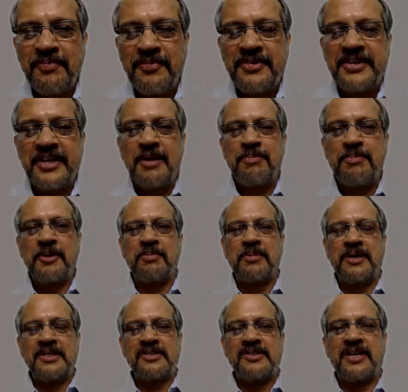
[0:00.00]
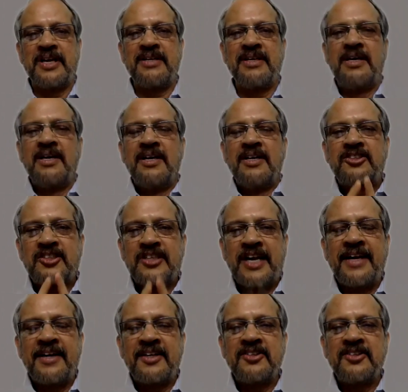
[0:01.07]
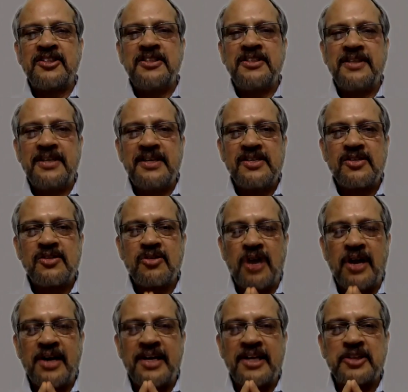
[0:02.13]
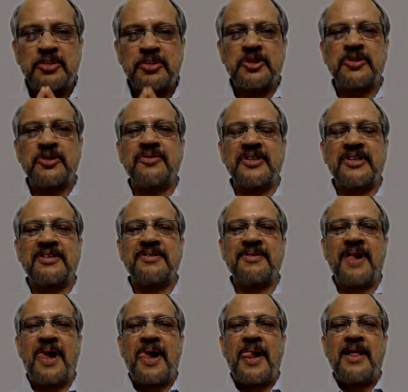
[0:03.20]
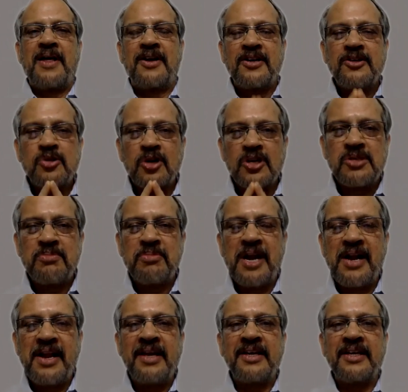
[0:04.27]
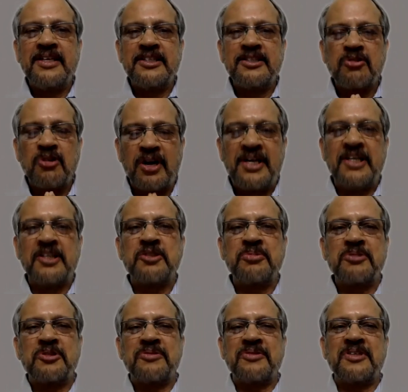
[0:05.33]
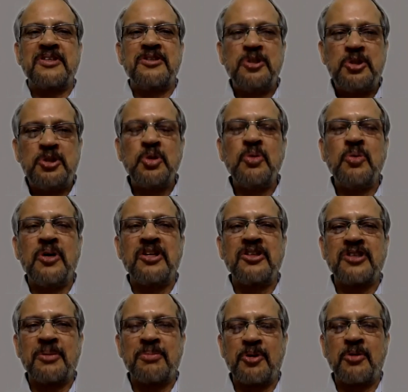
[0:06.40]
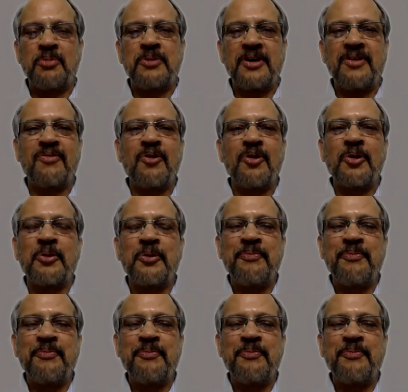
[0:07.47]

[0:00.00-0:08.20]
tell people is that strategy is context specific. Resource building is context specific. Do what is appropriate for you.